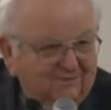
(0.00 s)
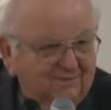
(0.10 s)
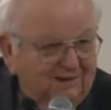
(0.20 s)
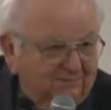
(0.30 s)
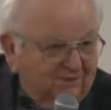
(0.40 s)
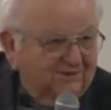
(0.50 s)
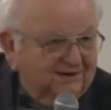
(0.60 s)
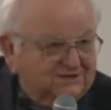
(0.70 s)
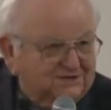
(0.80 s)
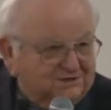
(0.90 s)
remember,
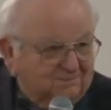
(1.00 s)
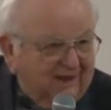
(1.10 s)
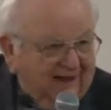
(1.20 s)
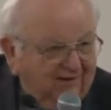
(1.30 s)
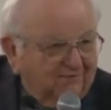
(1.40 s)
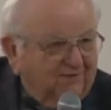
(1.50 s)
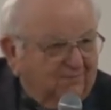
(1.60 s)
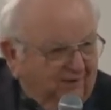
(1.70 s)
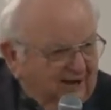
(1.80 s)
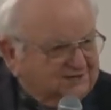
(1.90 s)
get you some power for
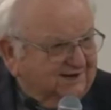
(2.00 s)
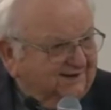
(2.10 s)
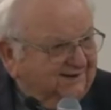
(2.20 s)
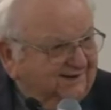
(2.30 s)
the present.